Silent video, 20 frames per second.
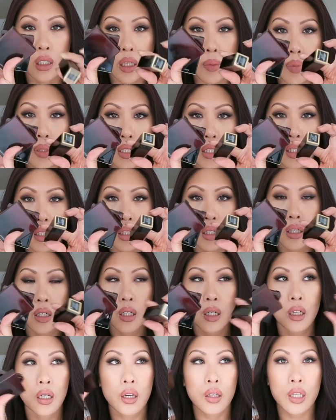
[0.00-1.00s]
a lipstick.
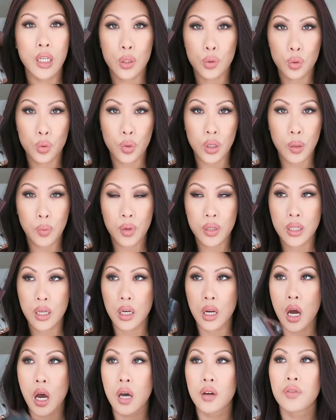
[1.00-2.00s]
These are
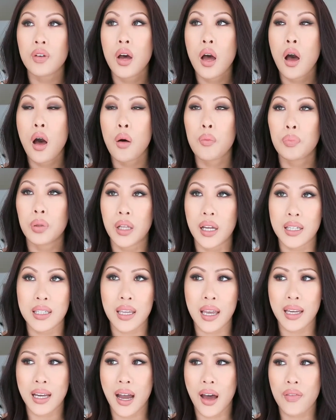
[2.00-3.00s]
20% off. Plus
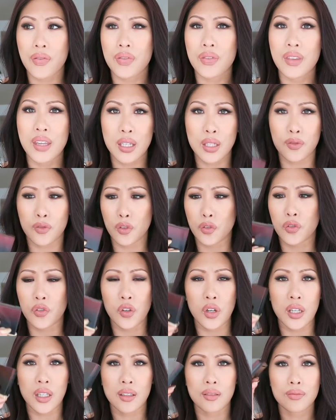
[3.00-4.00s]
I got this for
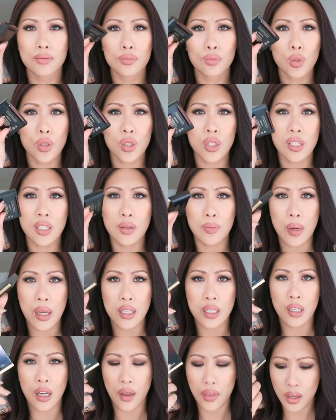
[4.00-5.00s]
free, which is
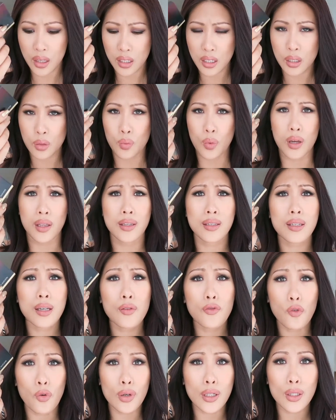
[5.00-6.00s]
amazing. I think this is what, this is
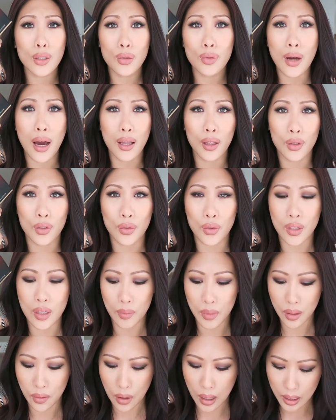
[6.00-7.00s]
like $42 or
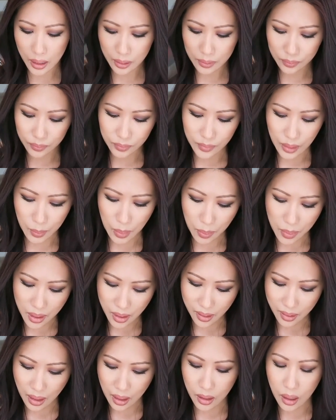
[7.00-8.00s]
something, right? Am I
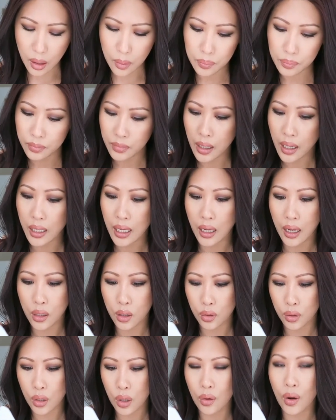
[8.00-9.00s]
making that up? I, I
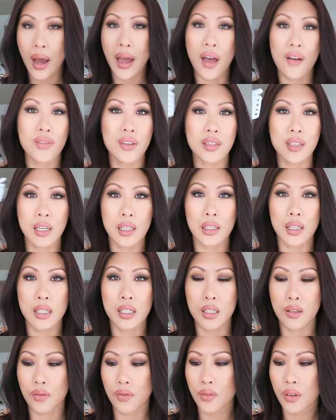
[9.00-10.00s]
don't know. I have this like
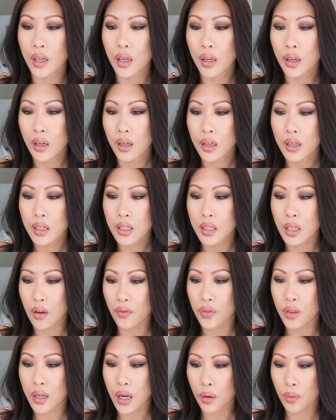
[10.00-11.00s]
list of
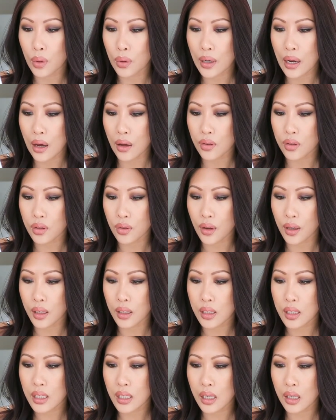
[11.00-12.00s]
stuff that I wrote out so I
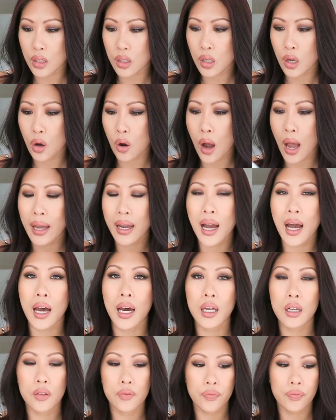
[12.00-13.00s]
could see. So I
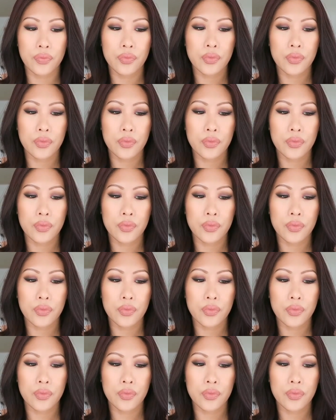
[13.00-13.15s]
got